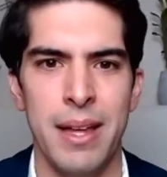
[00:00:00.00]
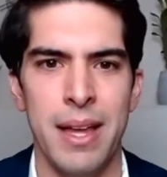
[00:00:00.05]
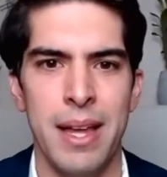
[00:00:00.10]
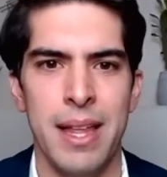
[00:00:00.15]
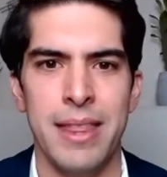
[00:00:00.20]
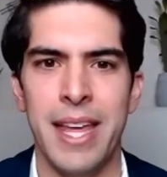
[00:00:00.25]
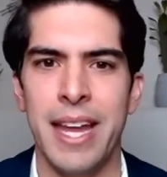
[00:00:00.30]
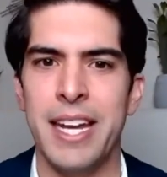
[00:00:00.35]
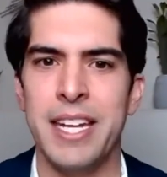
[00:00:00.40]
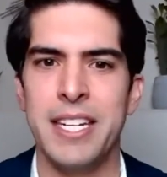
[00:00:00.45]

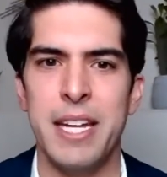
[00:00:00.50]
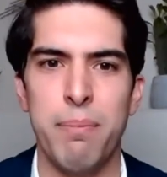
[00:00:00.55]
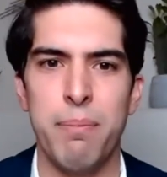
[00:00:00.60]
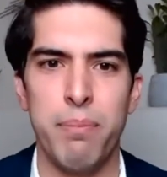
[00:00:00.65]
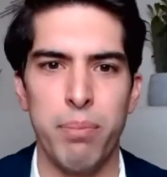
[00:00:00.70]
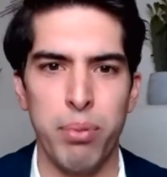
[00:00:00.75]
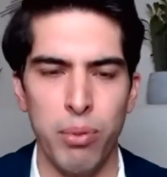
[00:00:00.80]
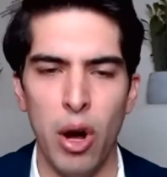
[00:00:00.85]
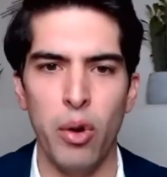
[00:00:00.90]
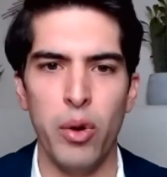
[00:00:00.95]
that is a
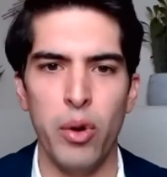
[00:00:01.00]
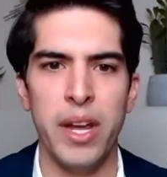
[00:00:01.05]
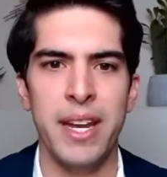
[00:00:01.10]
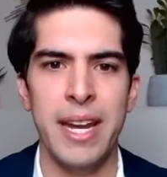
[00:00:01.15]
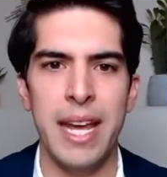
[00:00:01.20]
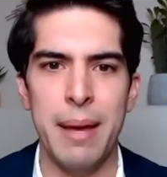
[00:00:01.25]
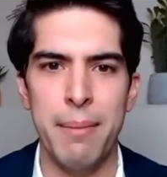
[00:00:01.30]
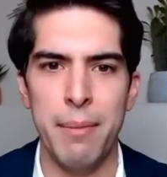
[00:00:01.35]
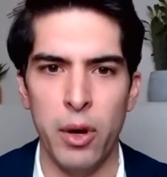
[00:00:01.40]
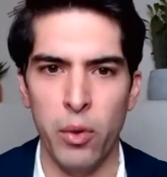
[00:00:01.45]
broken
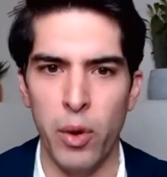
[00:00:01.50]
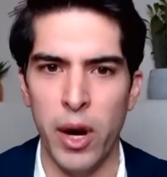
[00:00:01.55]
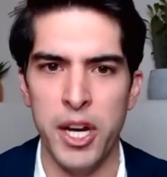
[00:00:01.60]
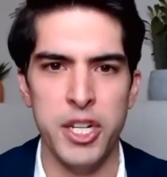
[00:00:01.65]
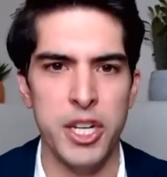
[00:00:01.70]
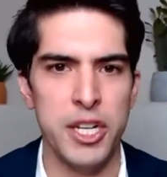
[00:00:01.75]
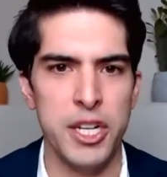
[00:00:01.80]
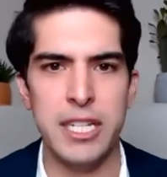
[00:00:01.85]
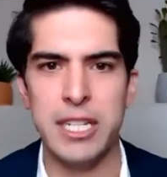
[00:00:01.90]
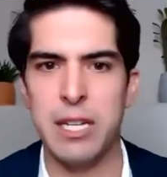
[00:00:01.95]
immigration
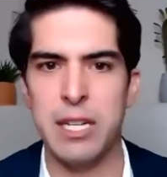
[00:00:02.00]
system,